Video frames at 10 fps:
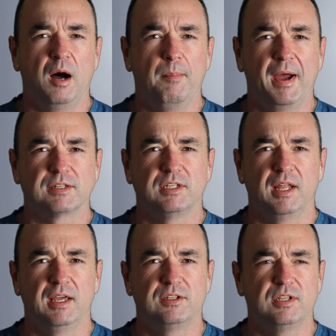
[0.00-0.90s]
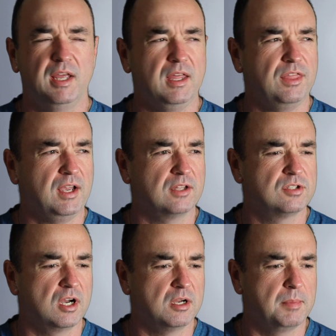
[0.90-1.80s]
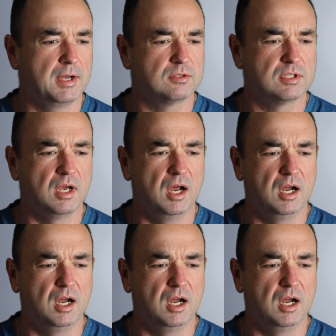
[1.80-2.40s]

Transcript: back today. Today I think I'll talk about